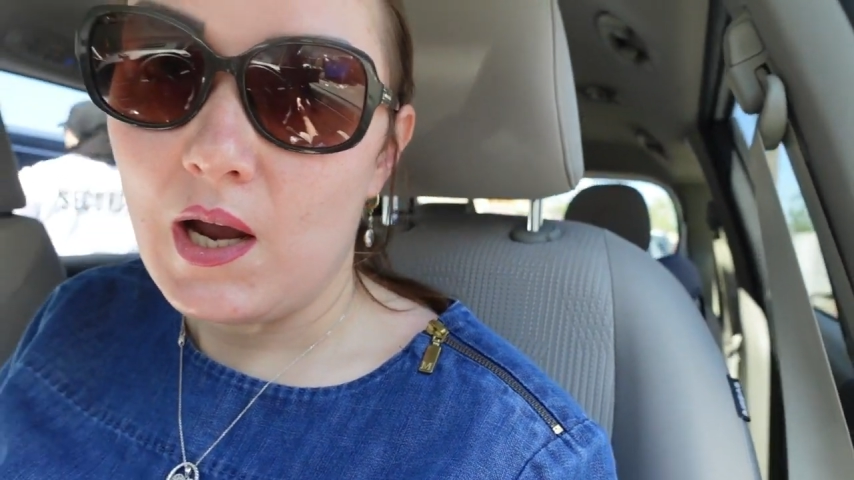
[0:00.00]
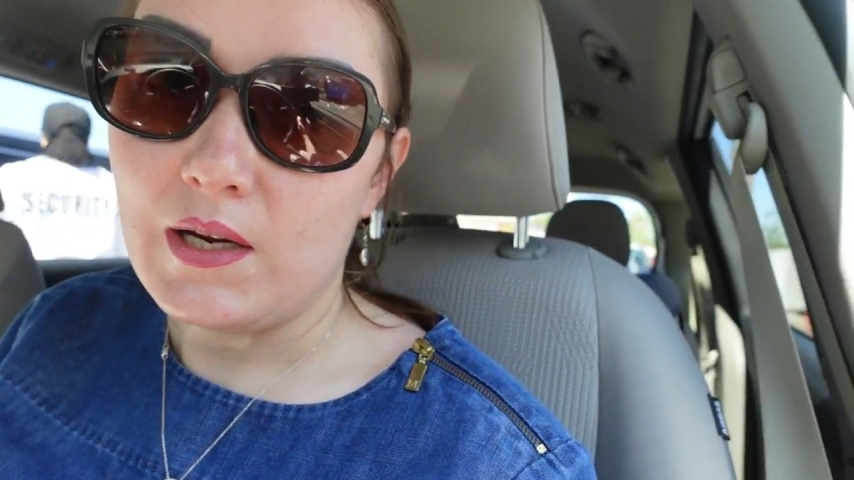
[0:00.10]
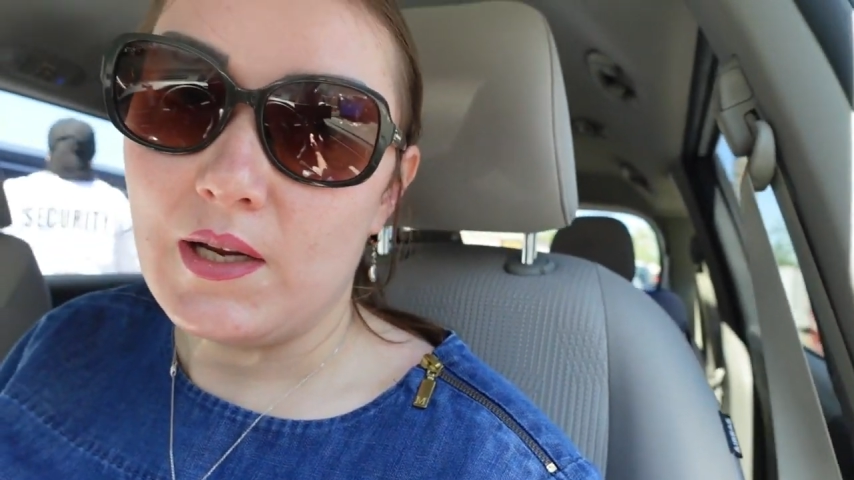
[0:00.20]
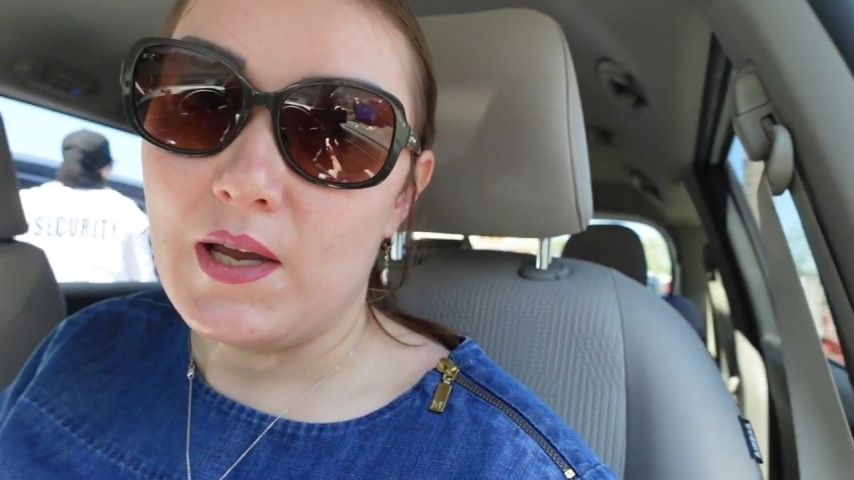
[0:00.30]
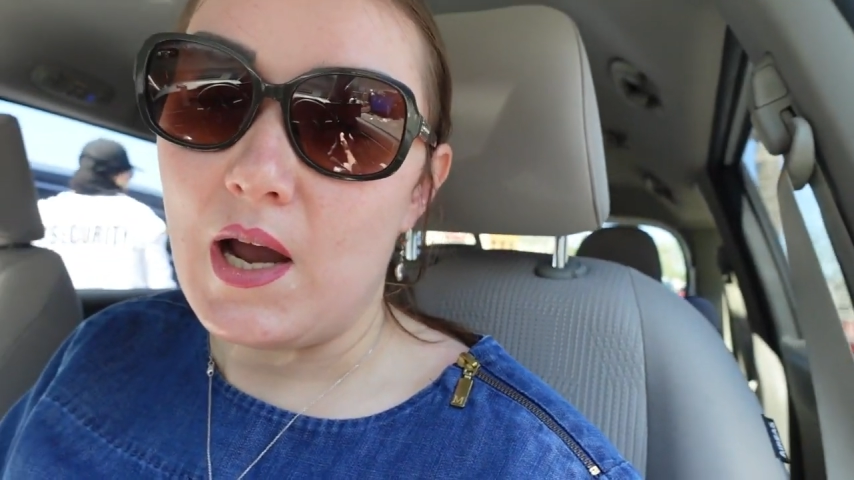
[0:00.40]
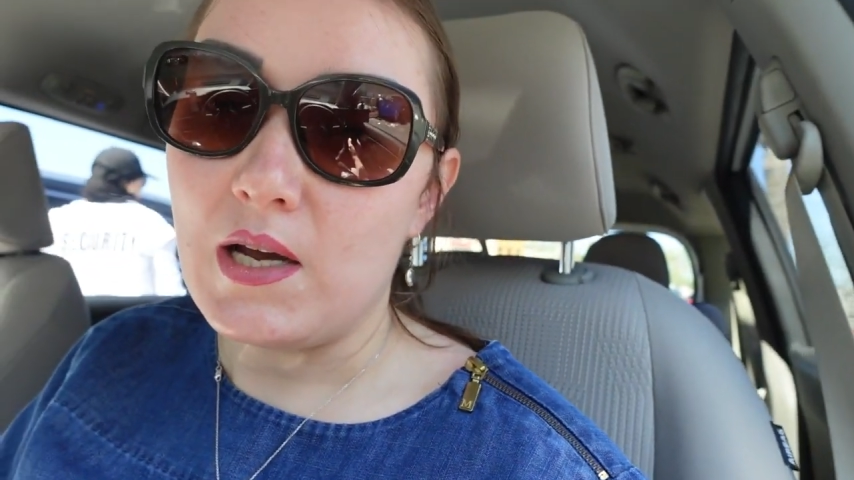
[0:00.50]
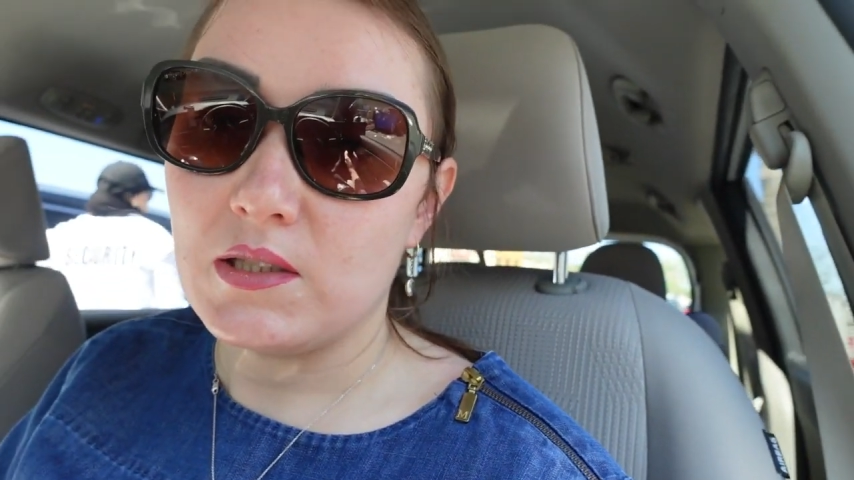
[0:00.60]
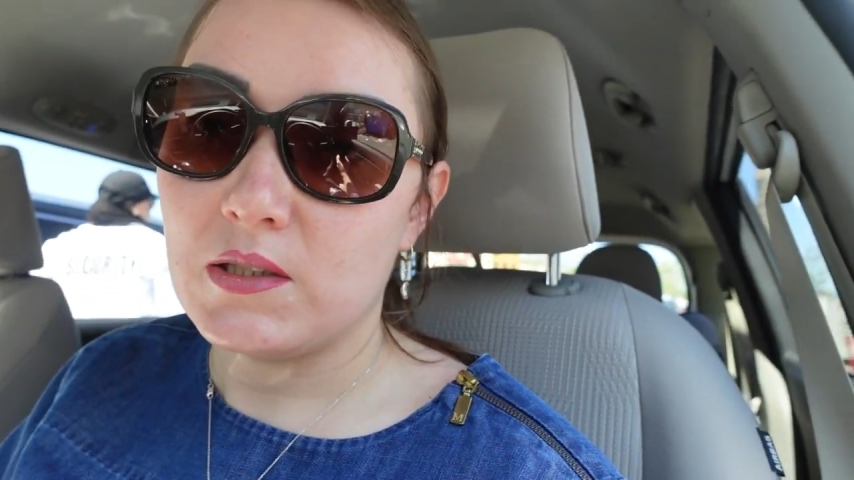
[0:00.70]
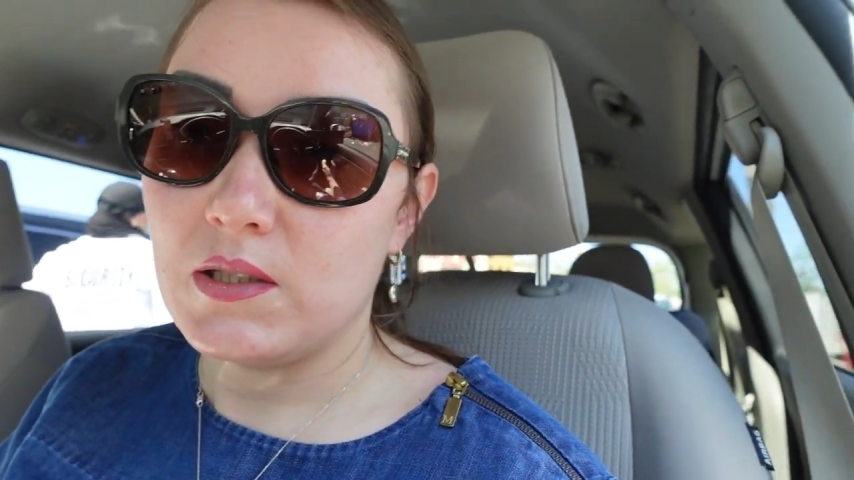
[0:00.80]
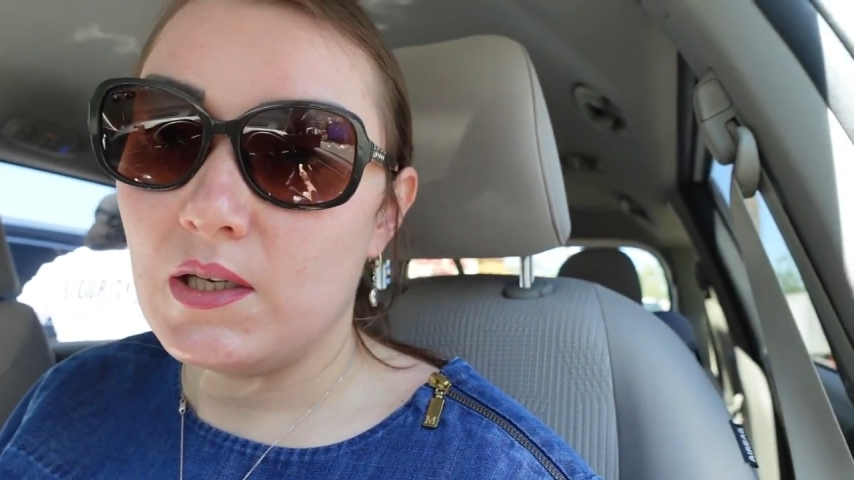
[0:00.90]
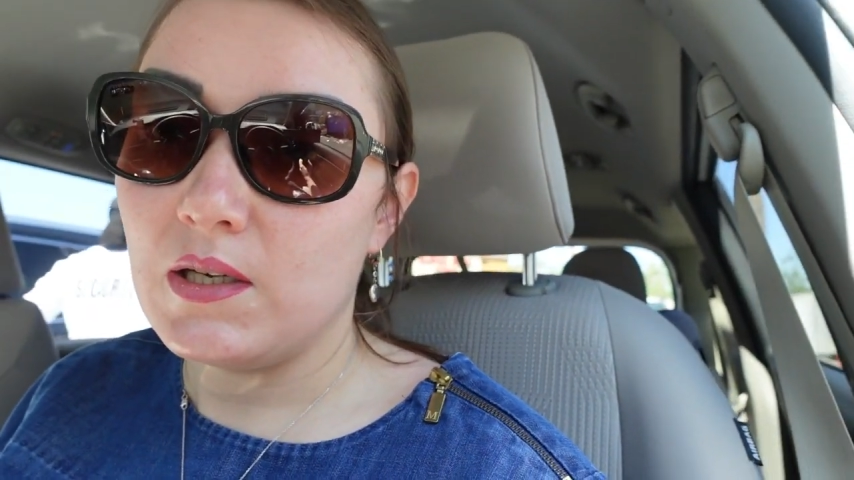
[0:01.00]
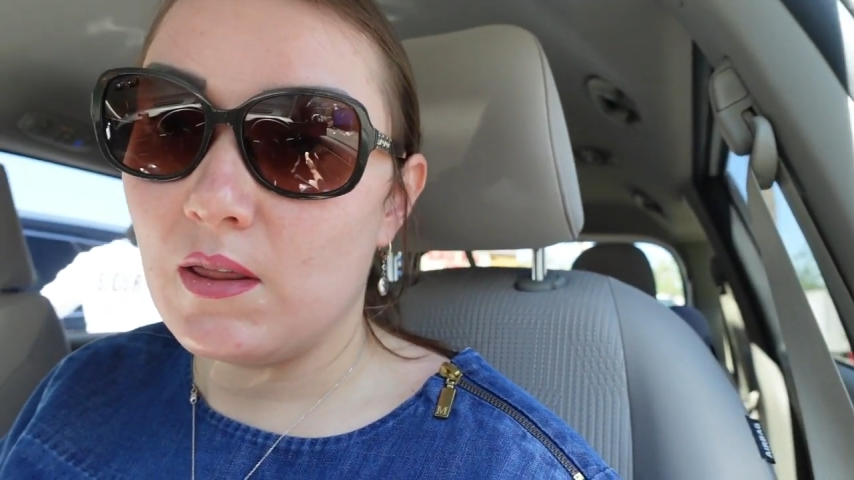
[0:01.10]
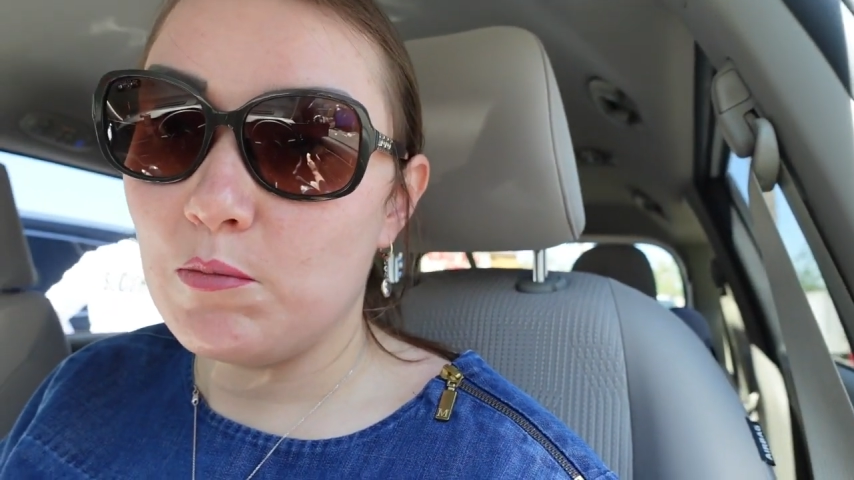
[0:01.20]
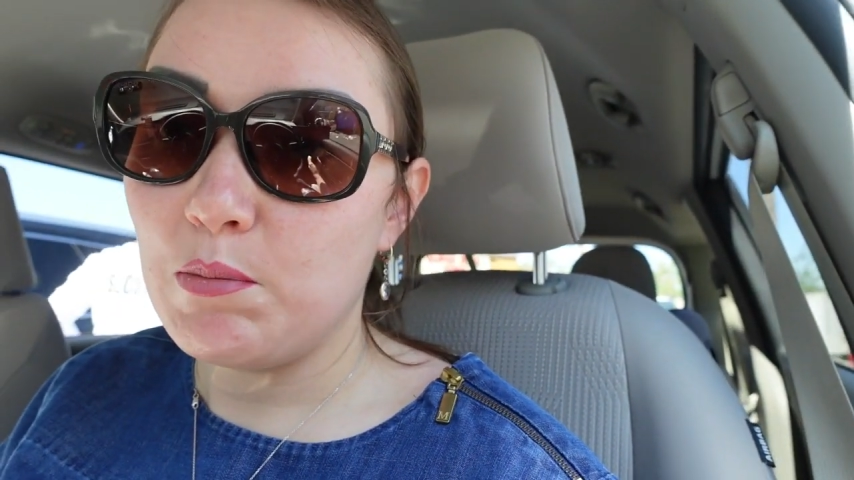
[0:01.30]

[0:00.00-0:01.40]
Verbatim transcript: and I asked if the